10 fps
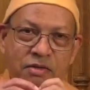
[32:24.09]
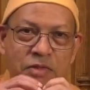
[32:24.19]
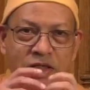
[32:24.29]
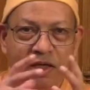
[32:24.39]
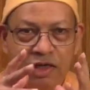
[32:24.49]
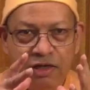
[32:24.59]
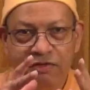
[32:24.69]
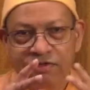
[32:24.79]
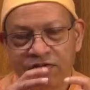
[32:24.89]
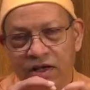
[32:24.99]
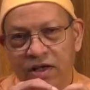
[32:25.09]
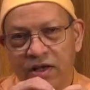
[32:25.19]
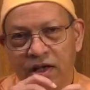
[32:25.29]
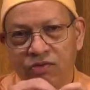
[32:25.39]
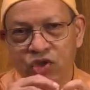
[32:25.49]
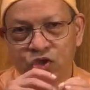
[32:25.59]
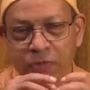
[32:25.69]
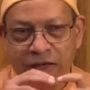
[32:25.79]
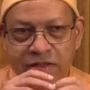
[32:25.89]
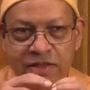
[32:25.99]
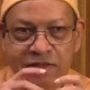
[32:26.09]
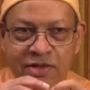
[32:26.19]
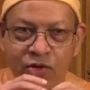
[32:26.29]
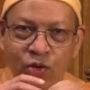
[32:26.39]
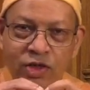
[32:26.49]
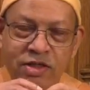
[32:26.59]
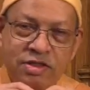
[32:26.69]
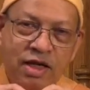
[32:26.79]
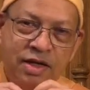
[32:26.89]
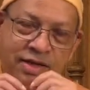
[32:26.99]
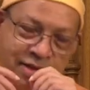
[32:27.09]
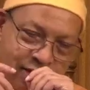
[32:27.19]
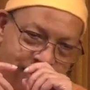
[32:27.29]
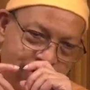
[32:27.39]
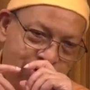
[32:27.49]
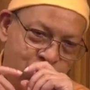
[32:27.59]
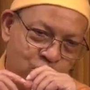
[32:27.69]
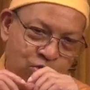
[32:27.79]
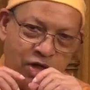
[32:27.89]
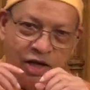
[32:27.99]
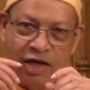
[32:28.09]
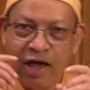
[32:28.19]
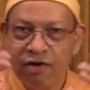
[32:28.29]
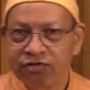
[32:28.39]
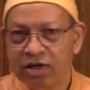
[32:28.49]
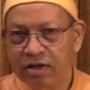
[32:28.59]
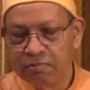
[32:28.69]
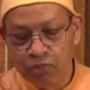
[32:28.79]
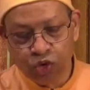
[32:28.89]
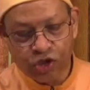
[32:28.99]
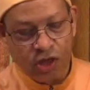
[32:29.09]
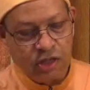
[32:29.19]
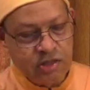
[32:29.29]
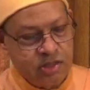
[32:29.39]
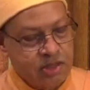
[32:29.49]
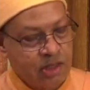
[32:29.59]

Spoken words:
beetle leaves and with spices rolled inside, and that is chewed after post lunch.